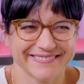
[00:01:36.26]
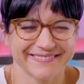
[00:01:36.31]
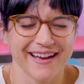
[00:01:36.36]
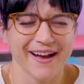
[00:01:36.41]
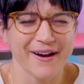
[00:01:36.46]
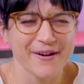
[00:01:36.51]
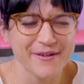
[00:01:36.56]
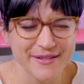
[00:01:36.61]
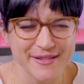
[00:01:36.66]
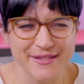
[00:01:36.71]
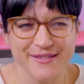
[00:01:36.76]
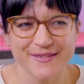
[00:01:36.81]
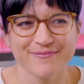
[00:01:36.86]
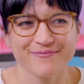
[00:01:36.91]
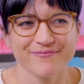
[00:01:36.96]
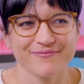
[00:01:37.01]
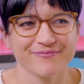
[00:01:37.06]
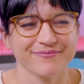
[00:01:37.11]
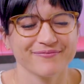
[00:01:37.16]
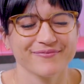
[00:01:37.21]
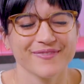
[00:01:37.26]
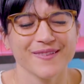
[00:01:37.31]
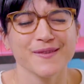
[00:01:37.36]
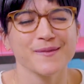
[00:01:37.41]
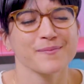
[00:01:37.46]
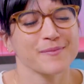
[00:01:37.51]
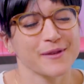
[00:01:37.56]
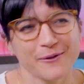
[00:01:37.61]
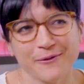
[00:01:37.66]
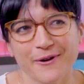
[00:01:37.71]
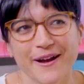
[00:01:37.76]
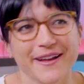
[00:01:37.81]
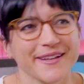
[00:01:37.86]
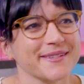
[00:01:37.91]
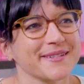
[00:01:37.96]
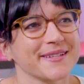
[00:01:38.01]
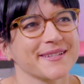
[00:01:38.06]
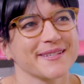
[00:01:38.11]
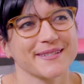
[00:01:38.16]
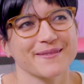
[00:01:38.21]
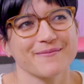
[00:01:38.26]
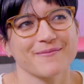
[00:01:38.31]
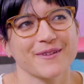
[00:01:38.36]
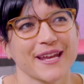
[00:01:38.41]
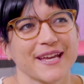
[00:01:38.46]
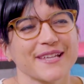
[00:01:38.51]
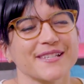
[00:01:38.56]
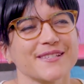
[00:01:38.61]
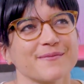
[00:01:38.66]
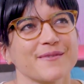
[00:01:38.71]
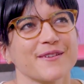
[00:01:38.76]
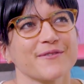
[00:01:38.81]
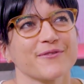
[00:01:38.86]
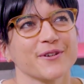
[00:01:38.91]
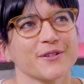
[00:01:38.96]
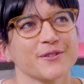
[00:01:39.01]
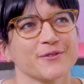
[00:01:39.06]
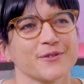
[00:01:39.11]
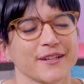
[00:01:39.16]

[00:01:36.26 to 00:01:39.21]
Wow, it's been a while since someone asked me for a